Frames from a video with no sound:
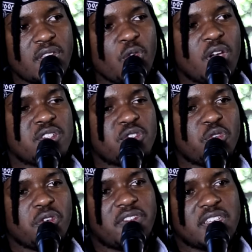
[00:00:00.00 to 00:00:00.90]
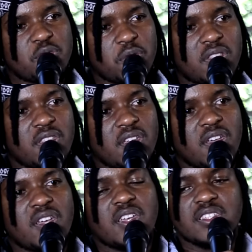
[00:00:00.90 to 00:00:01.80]
who I used to do events with,
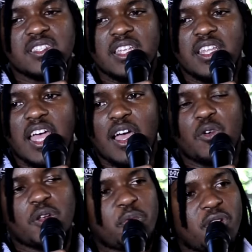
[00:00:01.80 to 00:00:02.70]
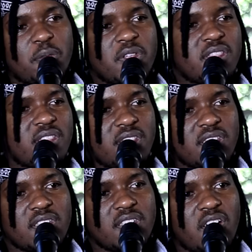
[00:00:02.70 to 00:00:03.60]
said I want to put him on
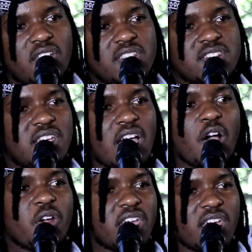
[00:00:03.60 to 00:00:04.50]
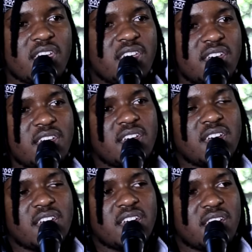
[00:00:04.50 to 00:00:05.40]
this our gig.
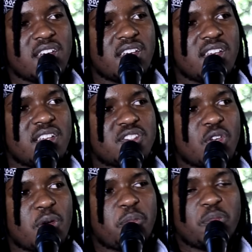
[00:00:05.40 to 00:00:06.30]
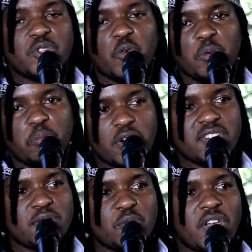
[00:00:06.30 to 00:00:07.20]
So we
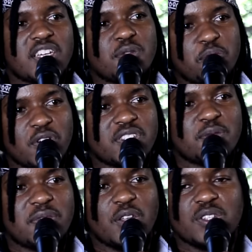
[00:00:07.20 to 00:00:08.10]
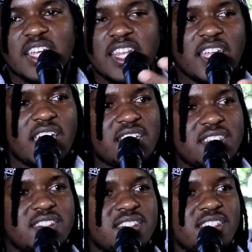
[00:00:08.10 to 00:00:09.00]
booked him. We actually booked him, and he was
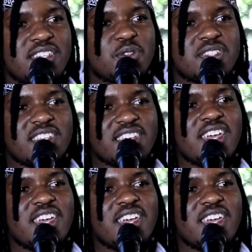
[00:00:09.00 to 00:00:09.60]
underage. He was